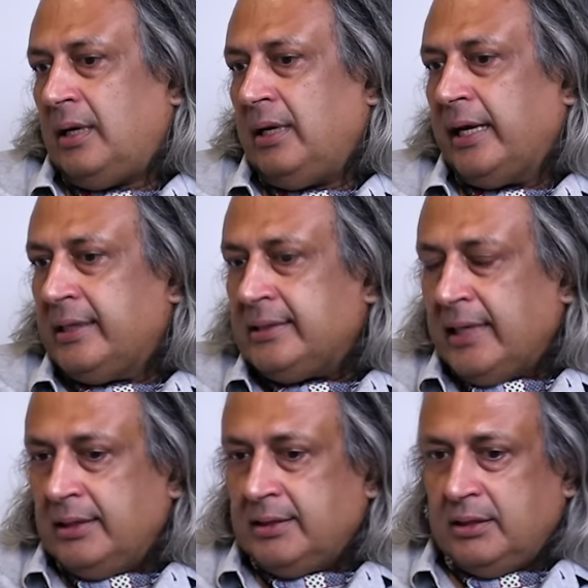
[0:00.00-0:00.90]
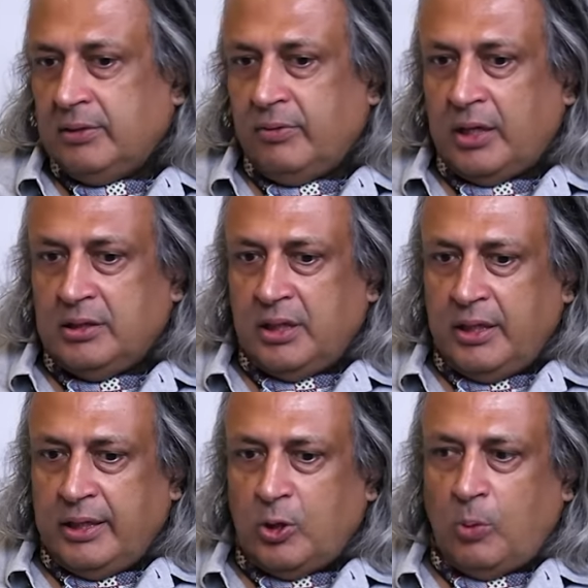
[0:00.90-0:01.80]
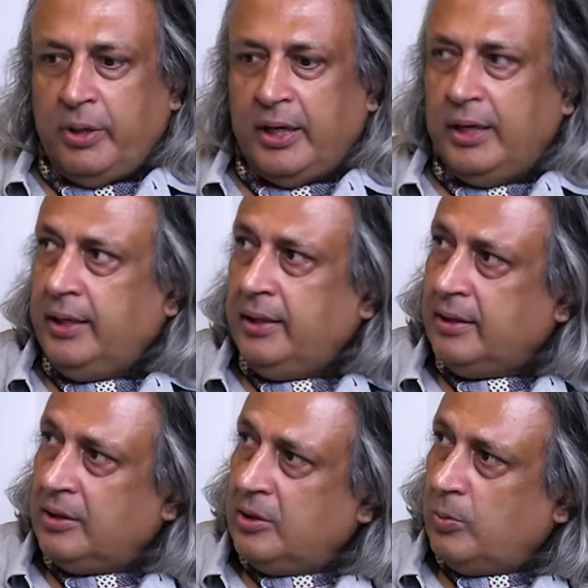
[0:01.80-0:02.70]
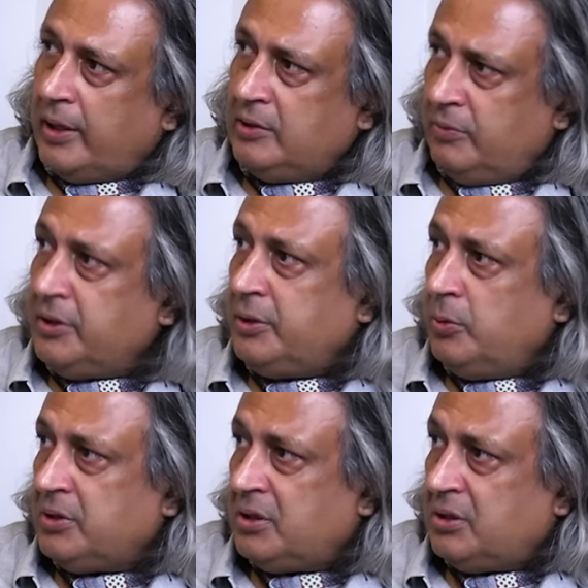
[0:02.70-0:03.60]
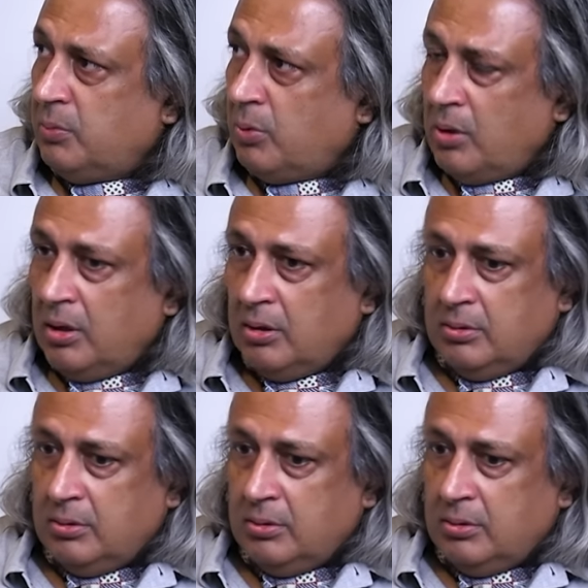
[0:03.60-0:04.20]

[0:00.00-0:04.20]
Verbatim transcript: And like I said, since Afghanistan economically and otherwise with the US's support